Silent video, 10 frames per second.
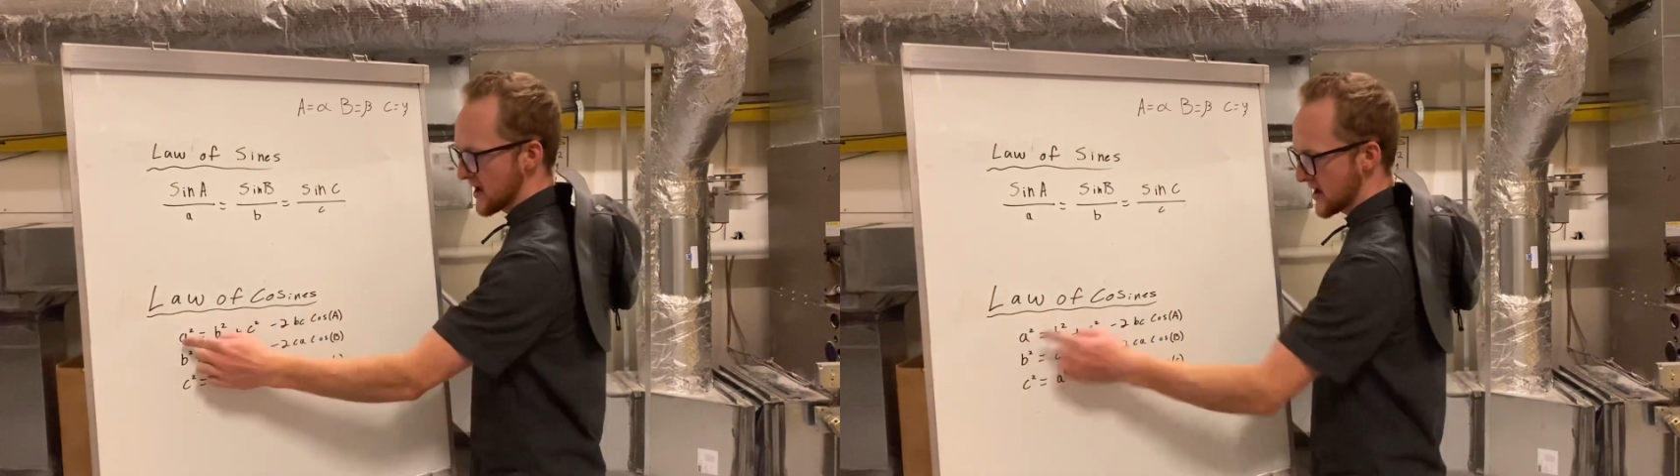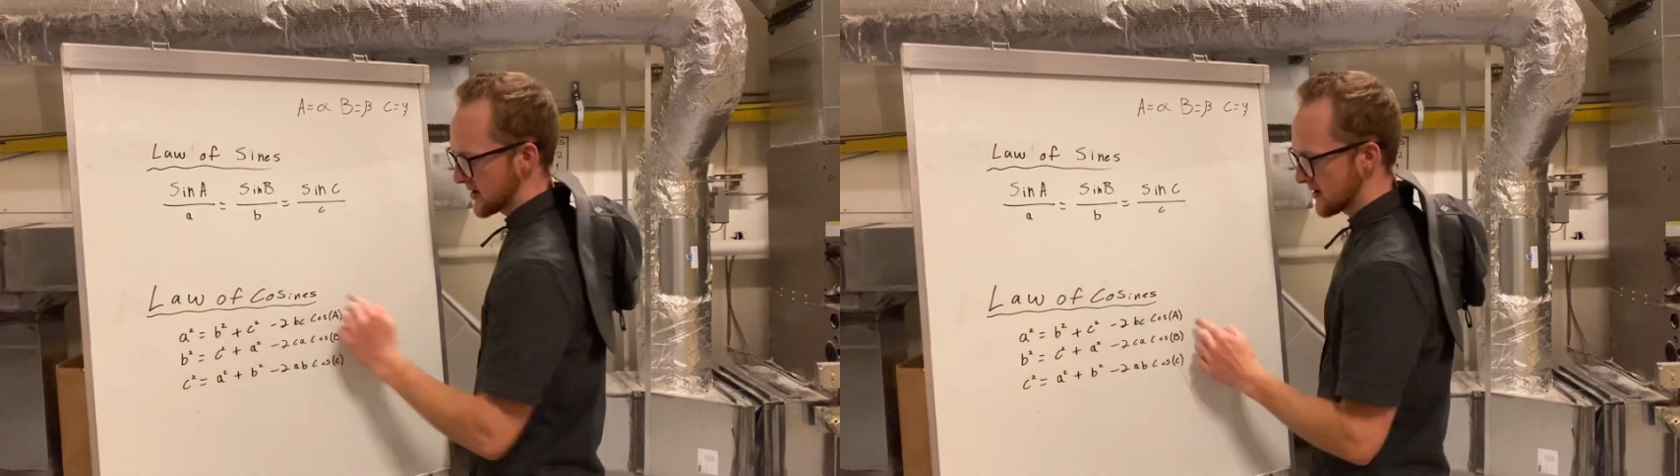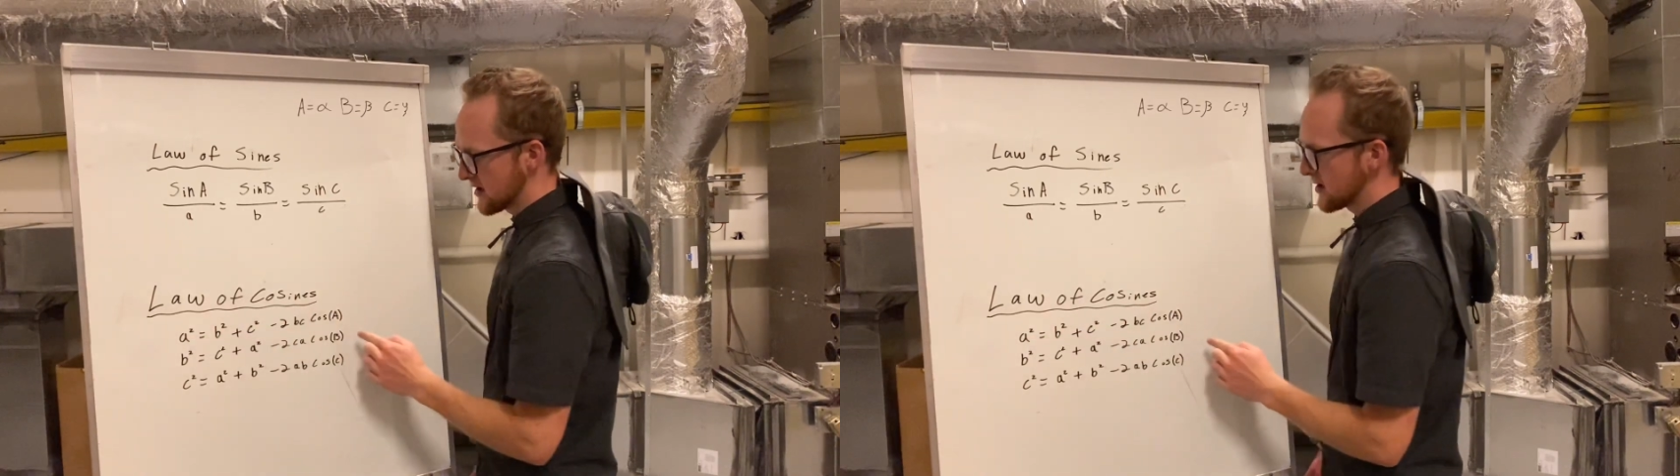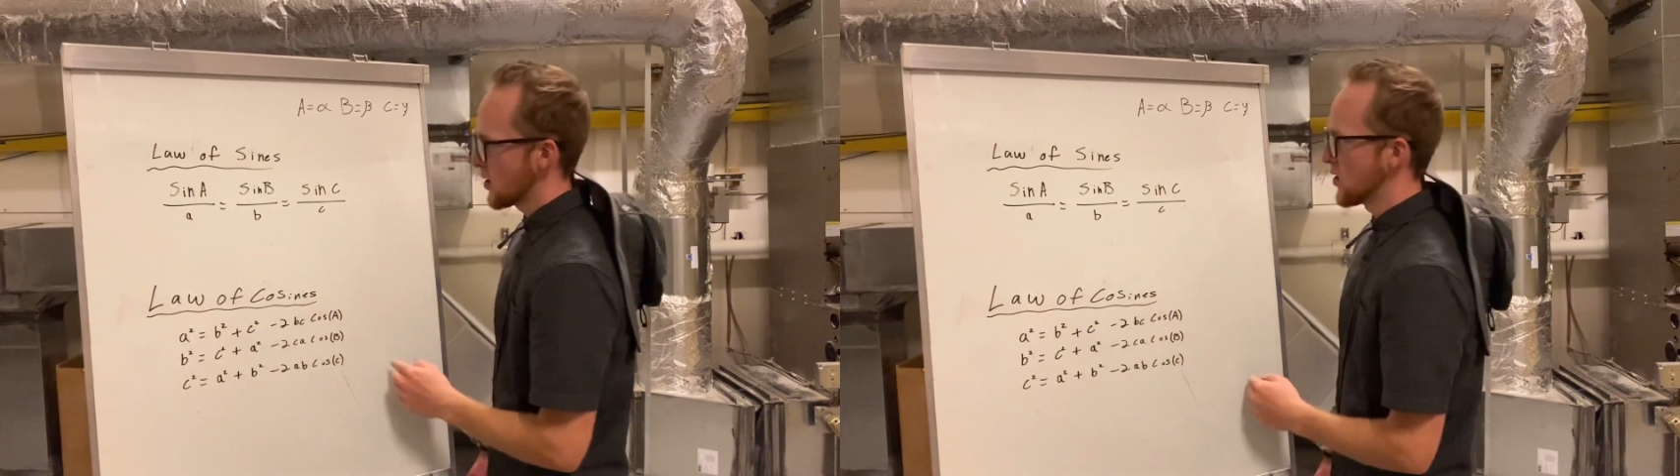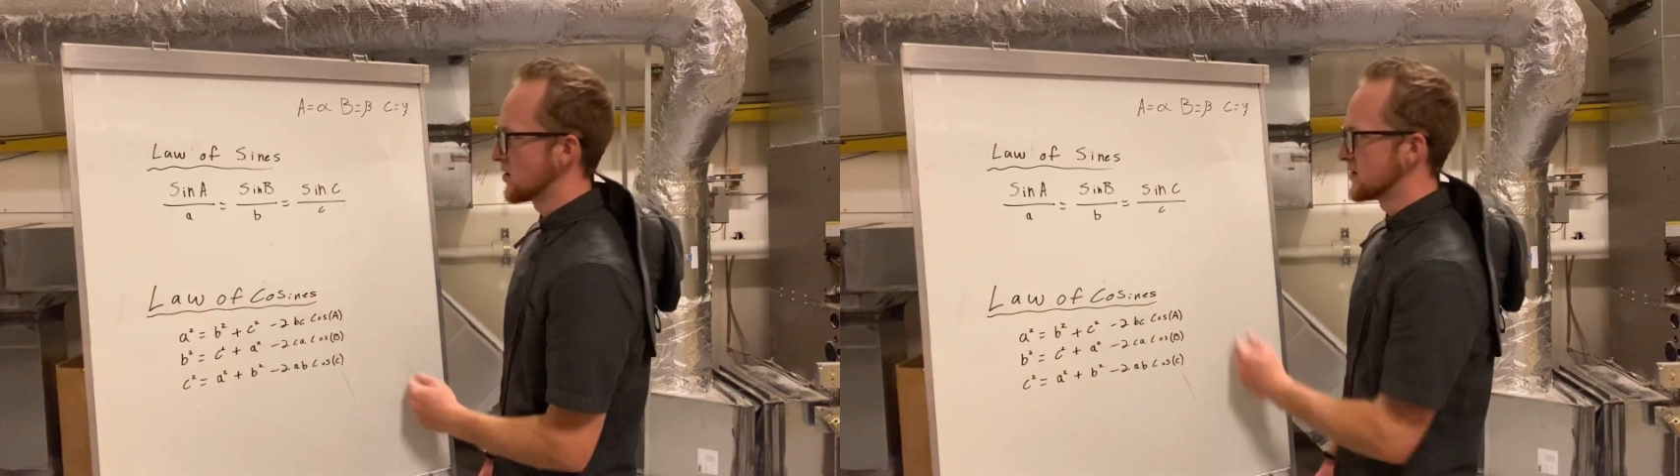A,
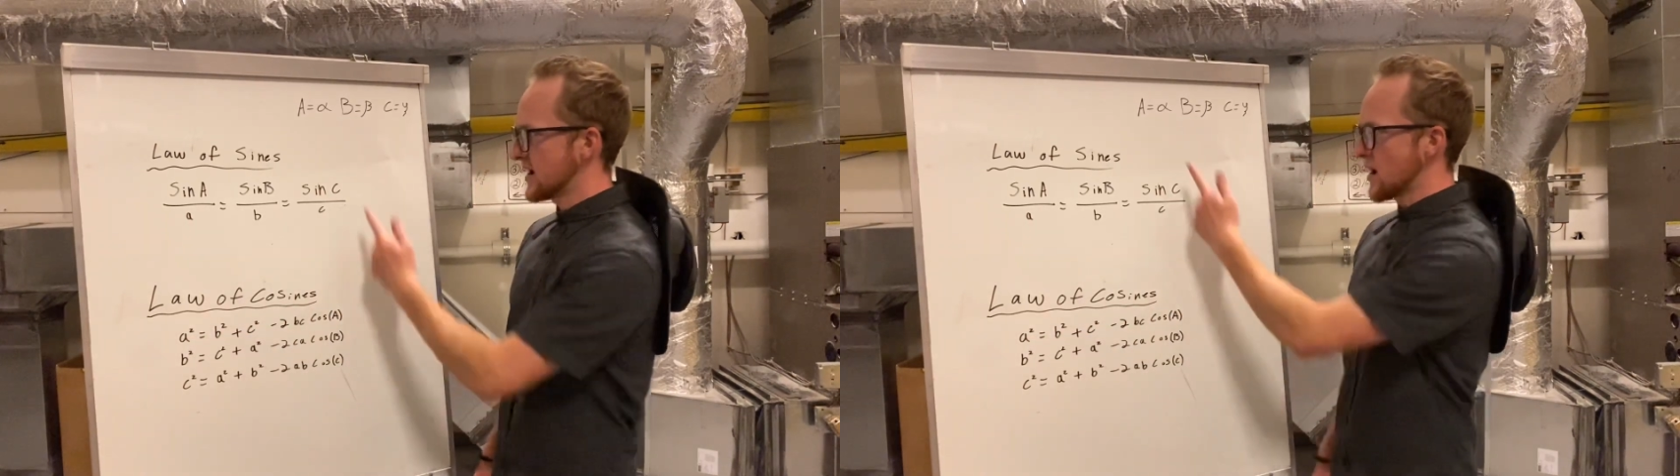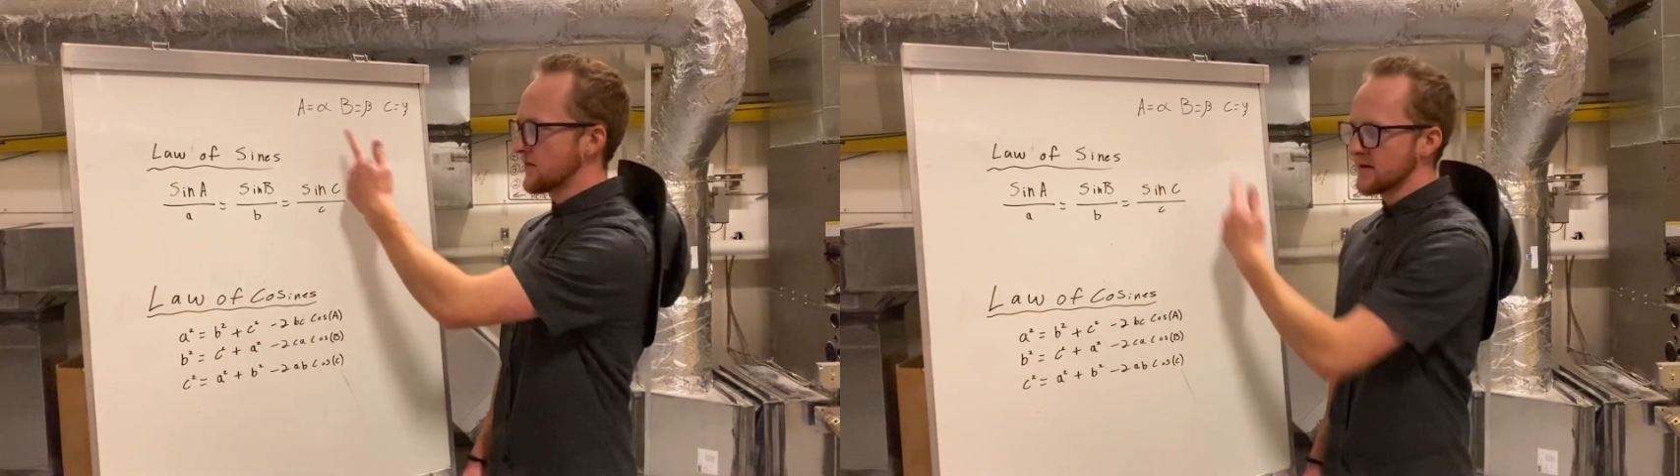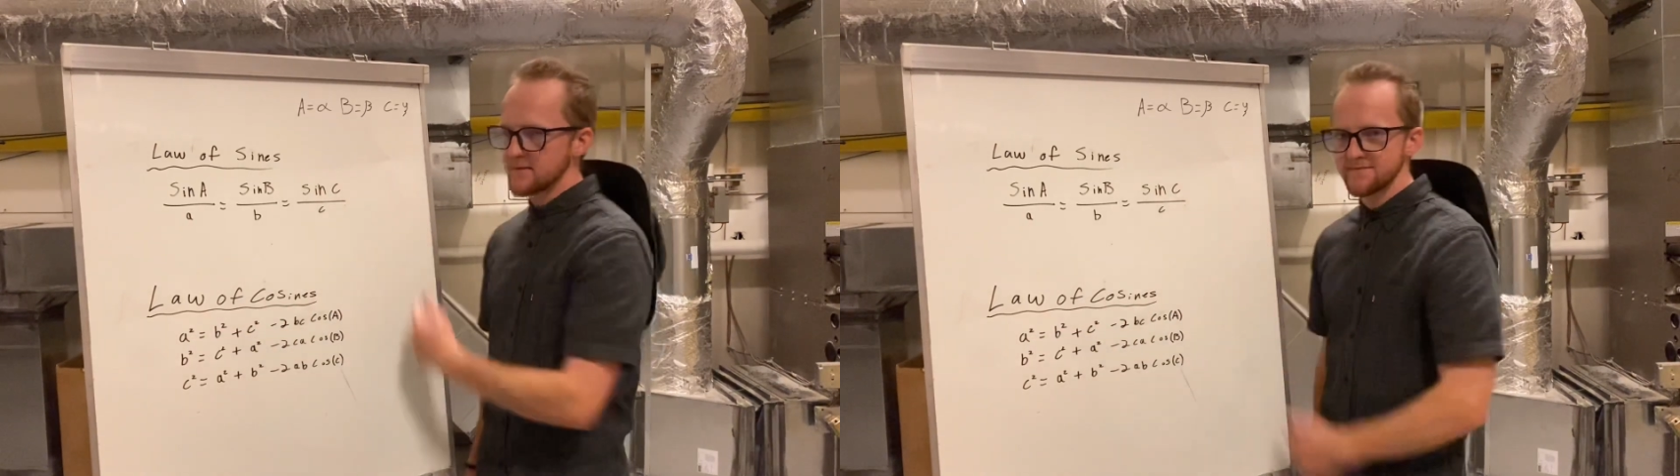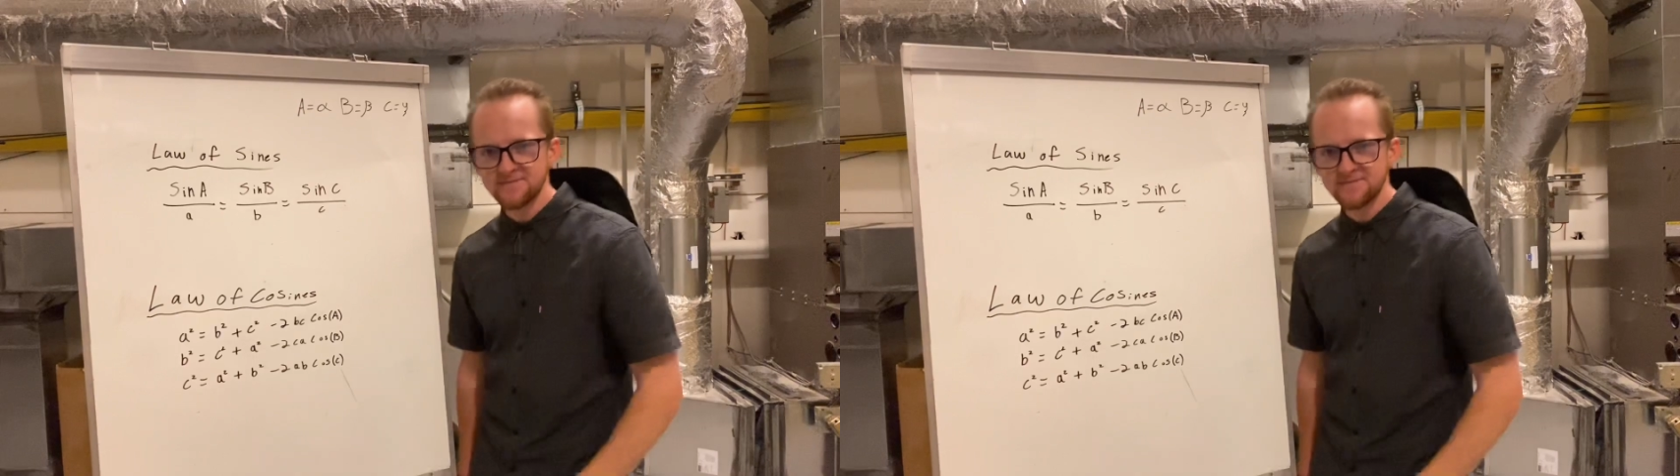or alpha.